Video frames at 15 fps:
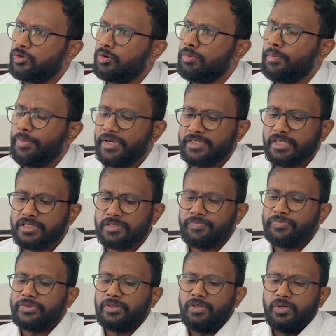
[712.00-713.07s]
trauma patients?
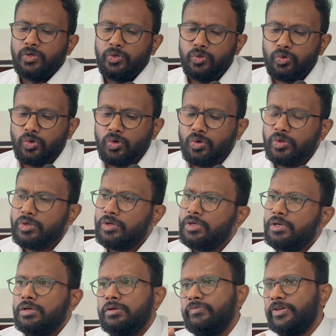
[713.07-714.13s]
You know,
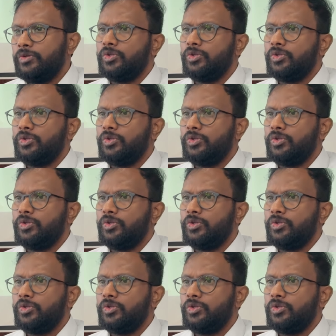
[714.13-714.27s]
we